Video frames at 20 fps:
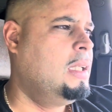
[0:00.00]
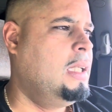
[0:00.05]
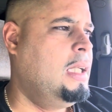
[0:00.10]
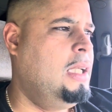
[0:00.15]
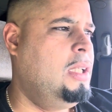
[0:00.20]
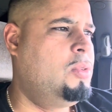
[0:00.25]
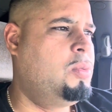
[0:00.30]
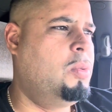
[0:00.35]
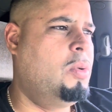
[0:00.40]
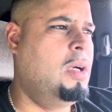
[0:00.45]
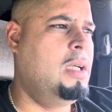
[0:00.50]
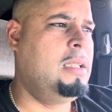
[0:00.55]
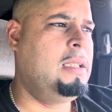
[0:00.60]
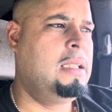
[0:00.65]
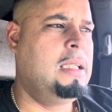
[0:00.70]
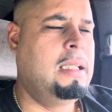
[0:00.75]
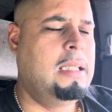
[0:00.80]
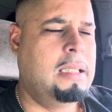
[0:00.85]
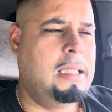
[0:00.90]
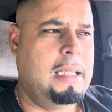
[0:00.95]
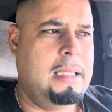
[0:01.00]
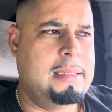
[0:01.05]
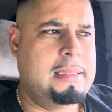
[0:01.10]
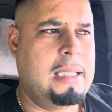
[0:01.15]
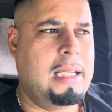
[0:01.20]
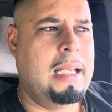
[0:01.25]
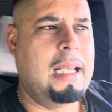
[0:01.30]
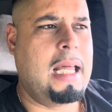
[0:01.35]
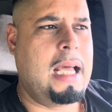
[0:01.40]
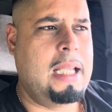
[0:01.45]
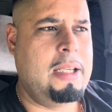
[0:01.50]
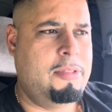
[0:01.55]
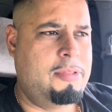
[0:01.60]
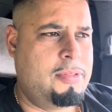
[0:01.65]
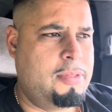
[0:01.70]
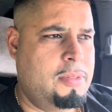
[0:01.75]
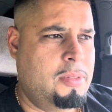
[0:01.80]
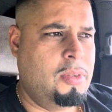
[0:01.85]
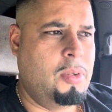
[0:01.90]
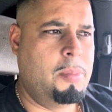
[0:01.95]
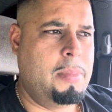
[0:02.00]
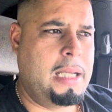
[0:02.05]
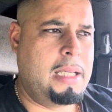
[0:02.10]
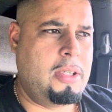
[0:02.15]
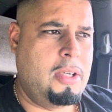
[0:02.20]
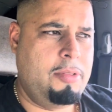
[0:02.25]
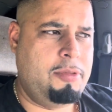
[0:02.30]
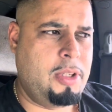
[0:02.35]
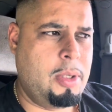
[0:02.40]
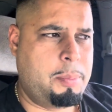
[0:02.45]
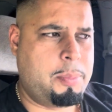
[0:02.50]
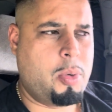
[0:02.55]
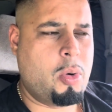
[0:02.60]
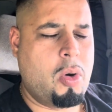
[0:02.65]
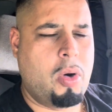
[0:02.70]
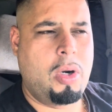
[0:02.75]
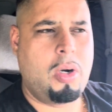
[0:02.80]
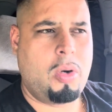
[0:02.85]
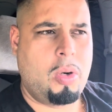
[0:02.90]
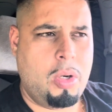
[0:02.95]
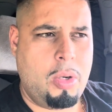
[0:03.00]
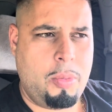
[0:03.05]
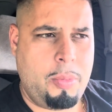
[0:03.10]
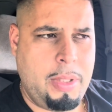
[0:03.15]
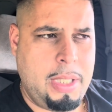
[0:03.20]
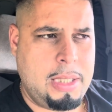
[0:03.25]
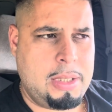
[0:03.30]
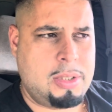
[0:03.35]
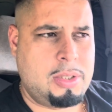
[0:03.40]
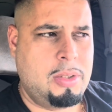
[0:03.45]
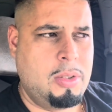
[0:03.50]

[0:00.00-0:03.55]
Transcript: Is one is a life. No matter if you're poor or rich,